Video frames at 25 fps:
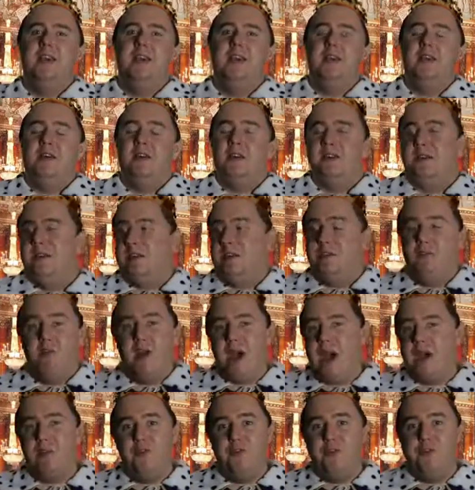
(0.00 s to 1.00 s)
A
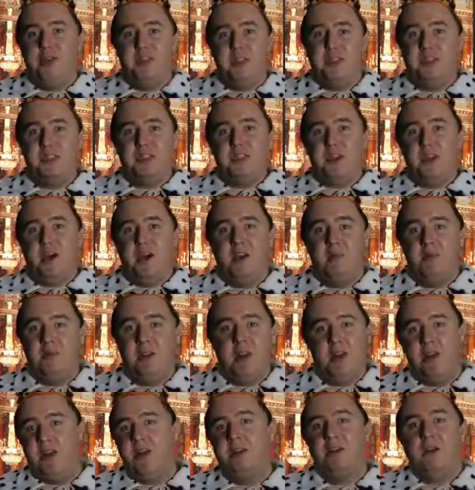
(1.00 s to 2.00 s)
rivalry that started with
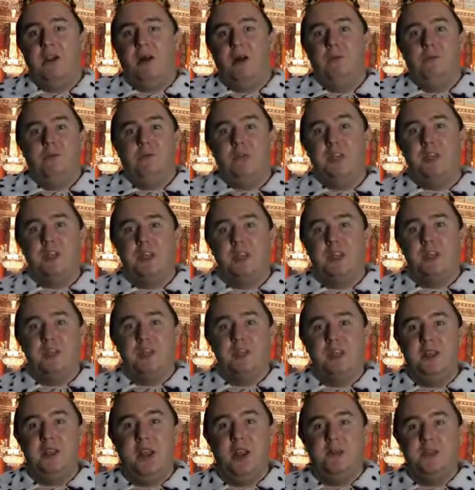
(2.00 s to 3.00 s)
a little
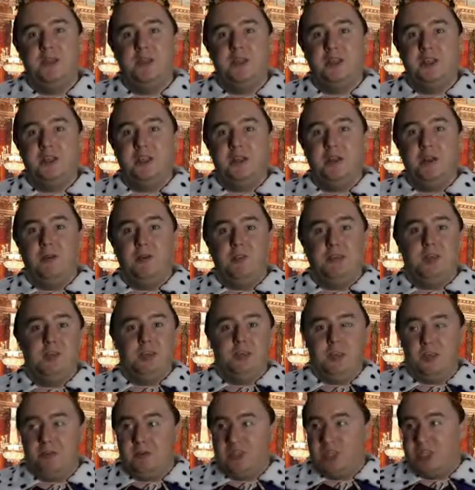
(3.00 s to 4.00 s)
confrontation in the office. It looks like
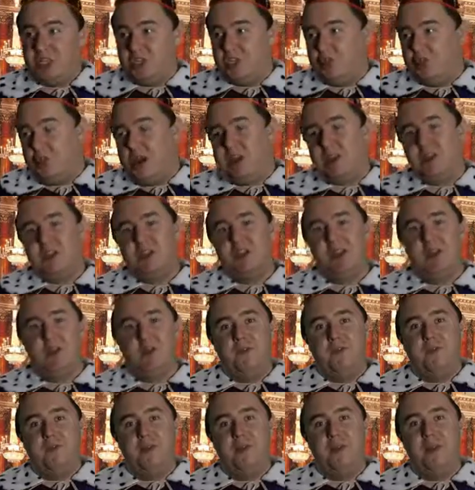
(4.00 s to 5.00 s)
it's going to be stretched
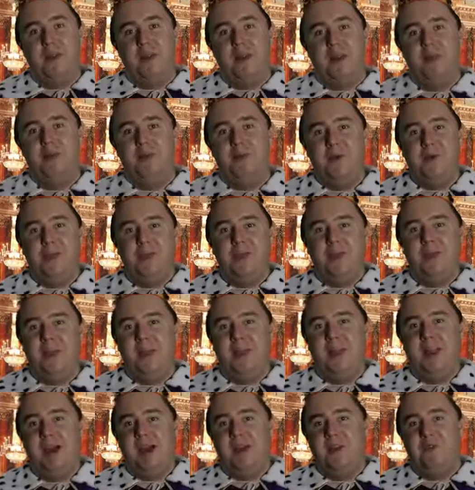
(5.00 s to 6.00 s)
out for many weeks,
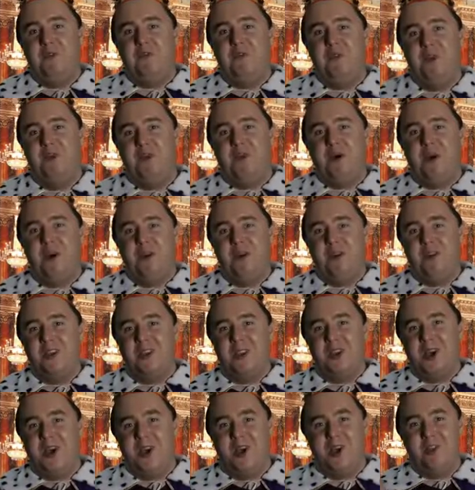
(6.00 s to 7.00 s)
and I, for one,
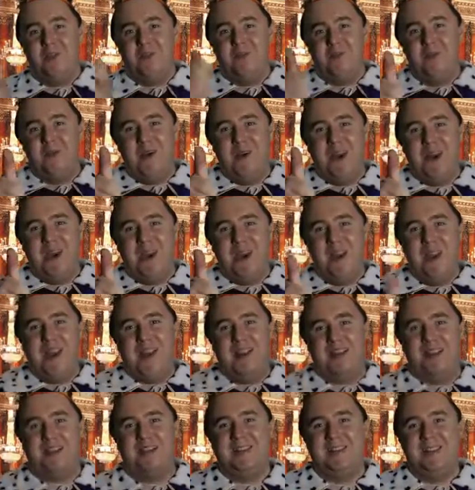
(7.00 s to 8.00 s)
can't
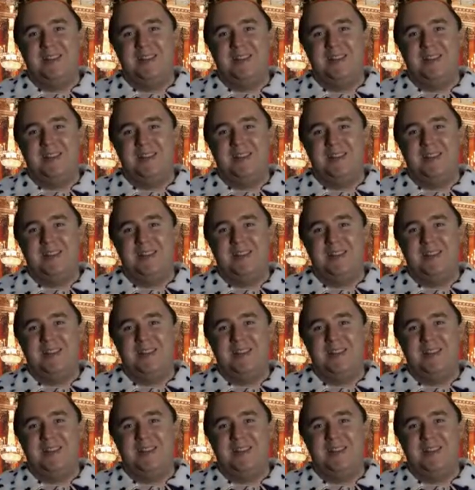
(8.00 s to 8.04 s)
wait.